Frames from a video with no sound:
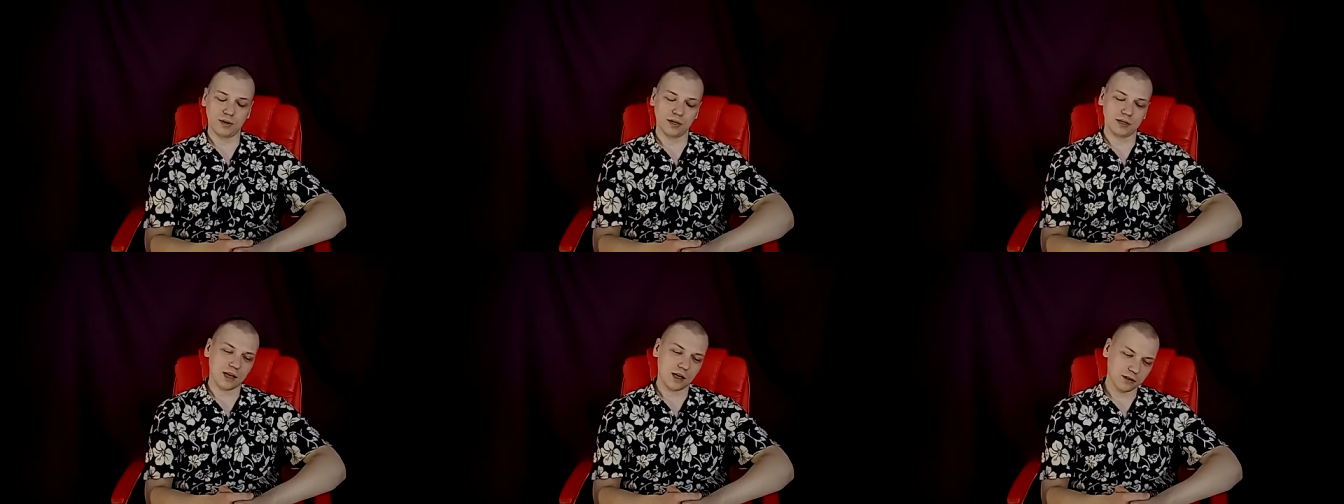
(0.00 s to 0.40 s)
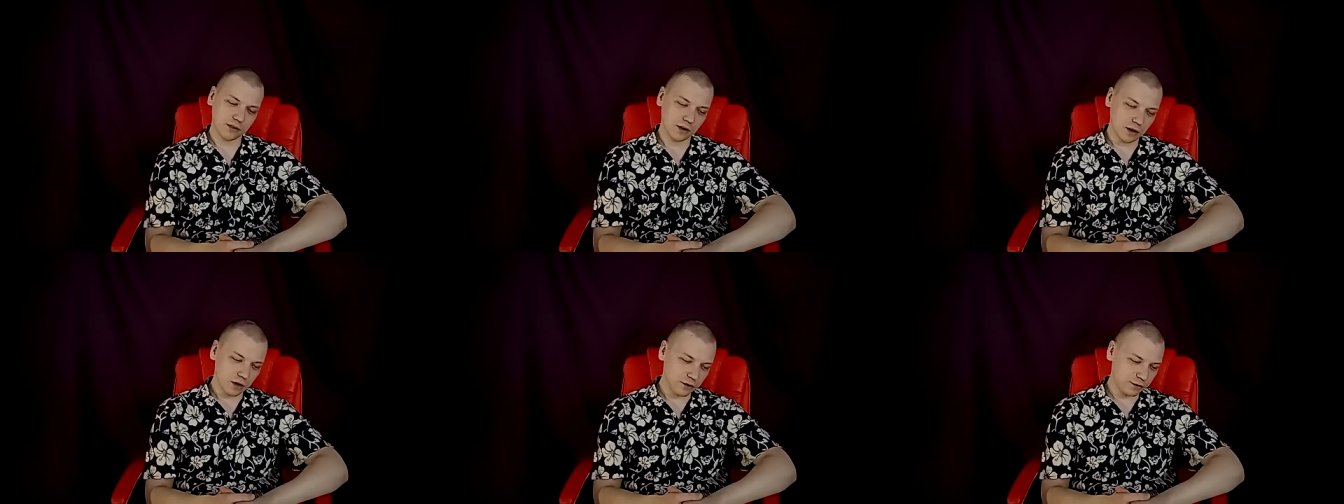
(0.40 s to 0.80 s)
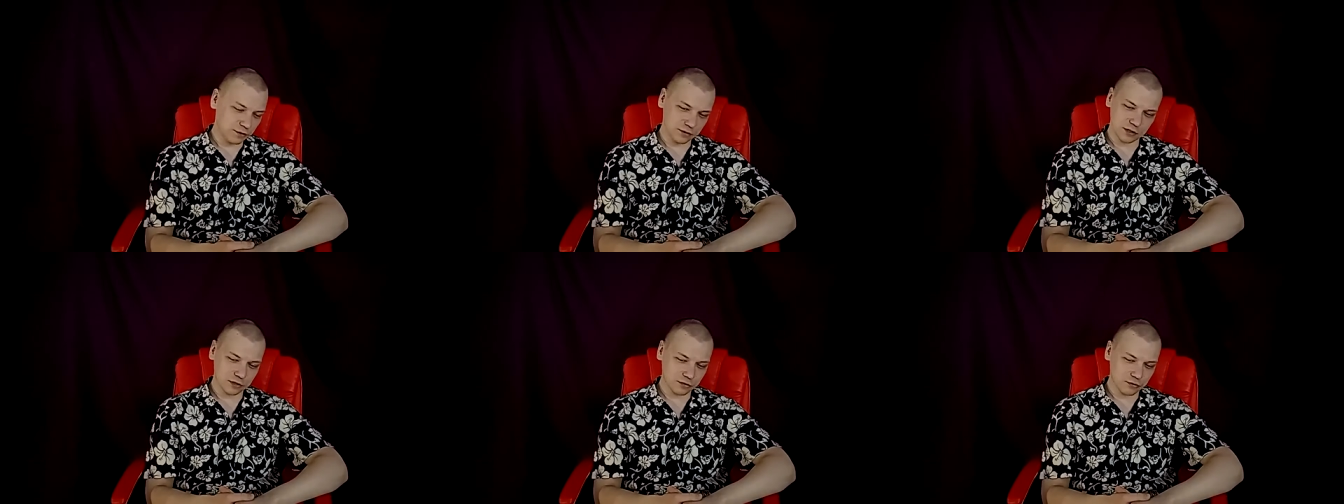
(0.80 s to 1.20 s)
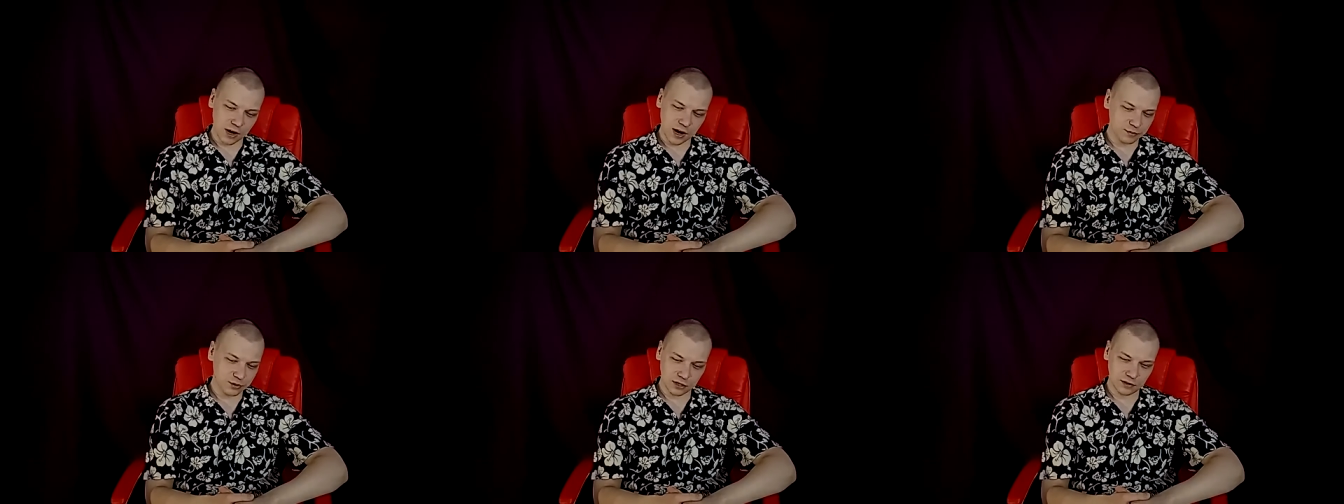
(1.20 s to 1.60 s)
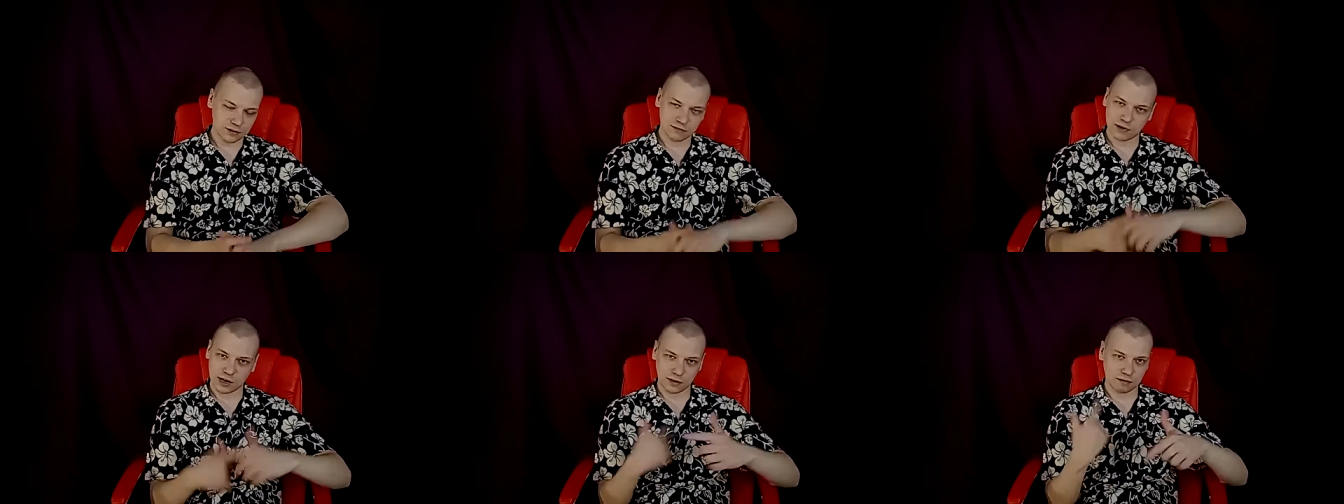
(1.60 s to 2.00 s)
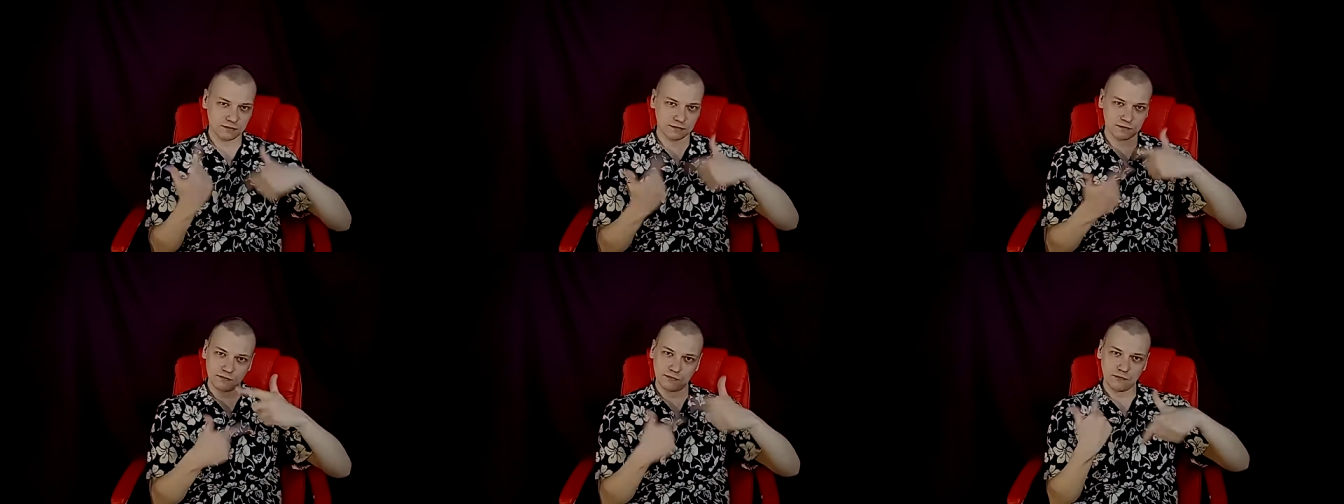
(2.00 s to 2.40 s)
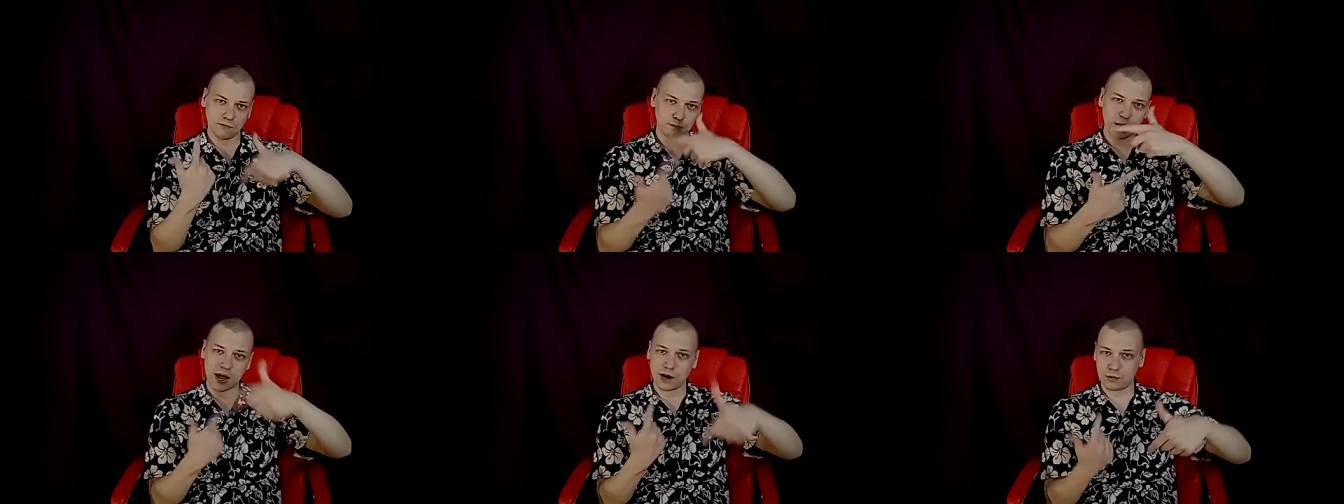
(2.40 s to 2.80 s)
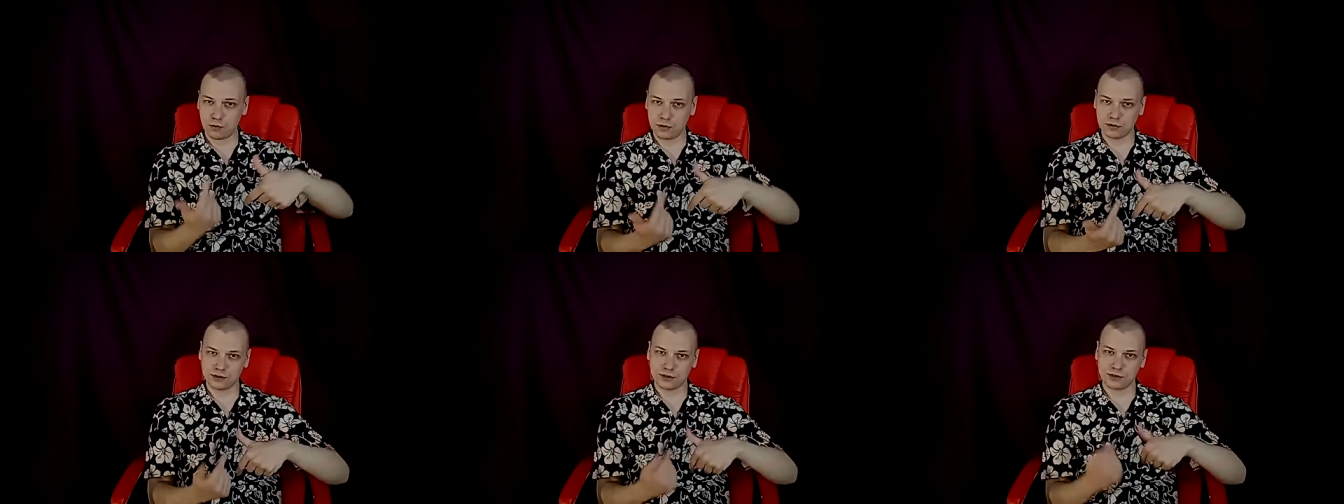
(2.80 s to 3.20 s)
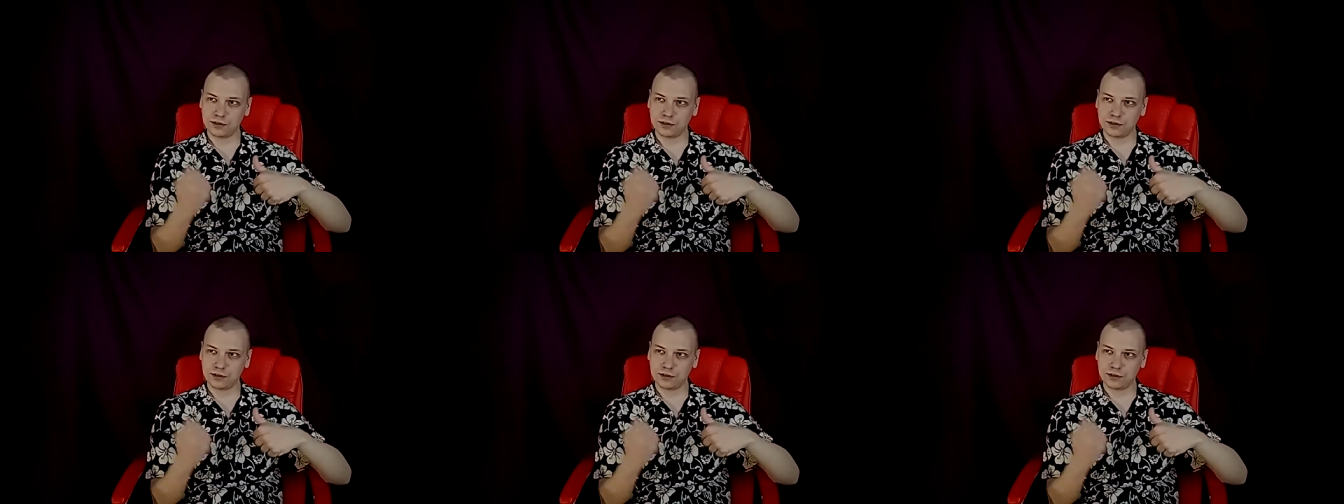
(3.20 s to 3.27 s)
But uh, the author describes it like backwards.